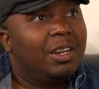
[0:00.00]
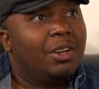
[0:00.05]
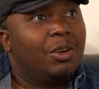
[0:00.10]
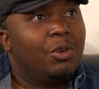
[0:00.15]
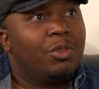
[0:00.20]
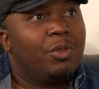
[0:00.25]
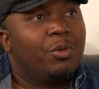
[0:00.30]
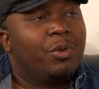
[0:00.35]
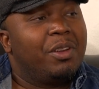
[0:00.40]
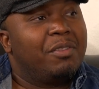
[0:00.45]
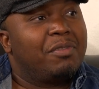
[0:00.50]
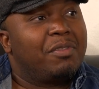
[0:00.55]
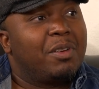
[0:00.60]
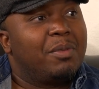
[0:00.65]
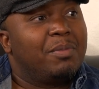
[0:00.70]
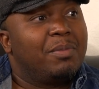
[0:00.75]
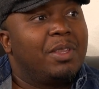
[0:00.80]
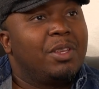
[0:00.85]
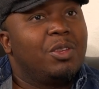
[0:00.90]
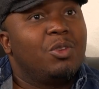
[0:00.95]
All the way
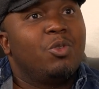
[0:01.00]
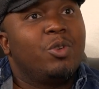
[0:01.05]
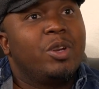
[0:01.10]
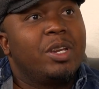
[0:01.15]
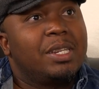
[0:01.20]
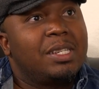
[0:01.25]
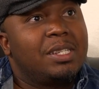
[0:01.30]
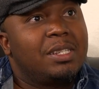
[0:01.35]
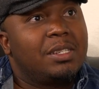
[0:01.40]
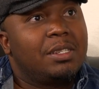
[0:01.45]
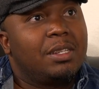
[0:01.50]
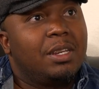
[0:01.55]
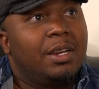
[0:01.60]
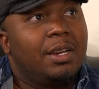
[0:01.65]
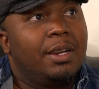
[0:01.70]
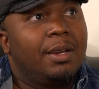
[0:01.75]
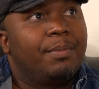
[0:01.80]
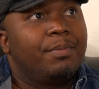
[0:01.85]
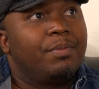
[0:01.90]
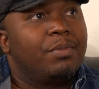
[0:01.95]
from the U.S.
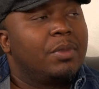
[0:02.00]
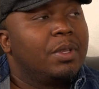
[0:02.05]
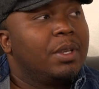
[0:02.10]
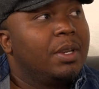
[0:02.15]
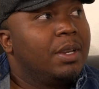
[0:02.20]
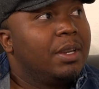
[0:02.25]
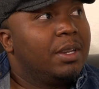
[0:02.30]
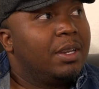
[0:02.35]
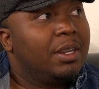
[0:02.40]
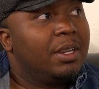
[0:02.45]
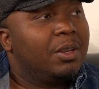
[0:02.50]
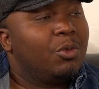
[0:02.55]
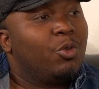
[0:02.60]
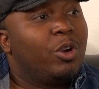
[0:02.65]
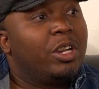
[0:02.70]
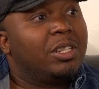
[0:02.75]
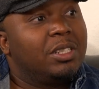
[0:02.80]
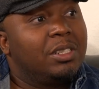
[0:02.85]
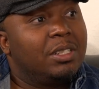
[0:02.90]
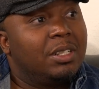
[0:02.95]
In
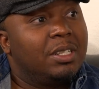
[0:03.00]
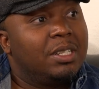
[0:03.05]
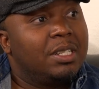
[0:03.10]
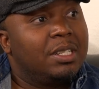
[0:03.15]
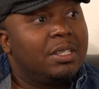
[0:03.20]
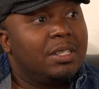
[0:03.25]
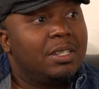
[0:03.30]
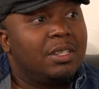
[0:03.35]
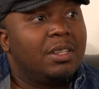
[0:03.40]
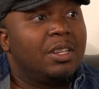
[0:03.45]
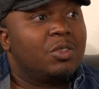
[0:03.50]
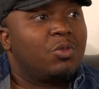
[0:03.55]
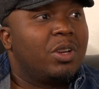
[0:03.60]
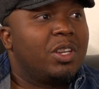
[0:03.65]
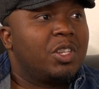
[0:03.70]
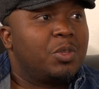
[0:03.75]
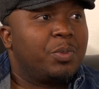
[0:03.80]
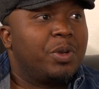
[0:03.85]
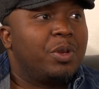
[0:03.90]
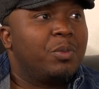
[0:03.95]
Washington, D.C. That's
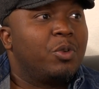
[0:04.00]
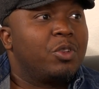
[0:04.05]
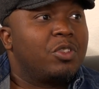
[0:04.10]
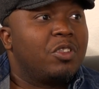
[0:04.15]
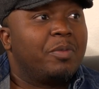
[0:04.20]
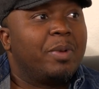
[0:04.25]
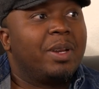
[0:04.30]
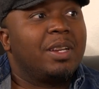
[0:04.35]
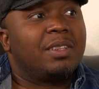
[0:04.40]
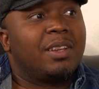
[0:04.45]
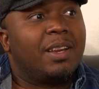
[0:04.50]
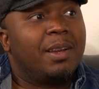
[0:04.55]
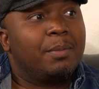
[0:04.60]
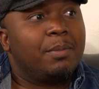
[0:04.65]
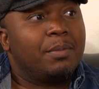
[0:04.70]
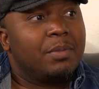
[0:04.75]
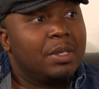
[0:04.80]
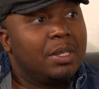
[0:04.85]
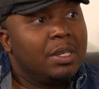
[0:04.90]
where I spend most of my time